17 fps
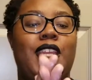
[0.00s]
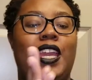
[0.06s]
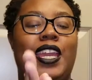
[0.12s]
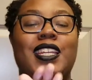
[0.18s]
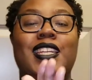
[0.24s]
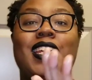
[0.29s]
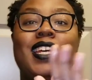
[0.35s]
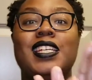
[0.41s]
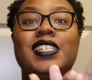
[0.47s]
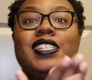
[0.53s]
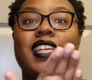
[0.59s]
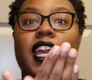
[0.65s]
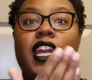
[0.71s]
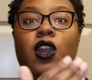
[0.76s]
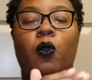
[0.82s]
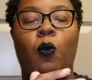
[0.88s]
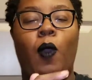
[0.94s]
it does
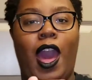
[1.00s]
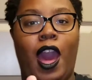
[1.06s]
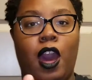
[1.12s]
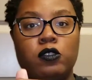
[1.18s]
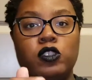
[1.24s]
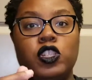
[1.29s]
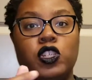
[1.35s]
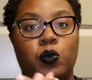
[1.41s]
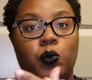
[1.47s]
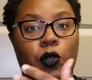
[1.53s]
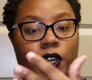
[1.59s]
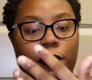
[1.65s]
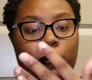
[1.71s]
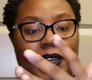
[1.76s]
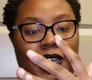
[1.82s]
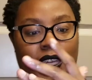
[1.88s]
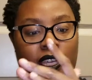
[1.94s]
take a while to
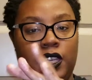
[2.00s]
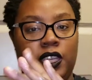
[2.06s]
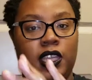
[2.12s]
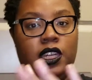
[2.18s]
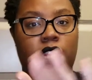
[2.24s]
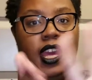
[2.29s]
rub in.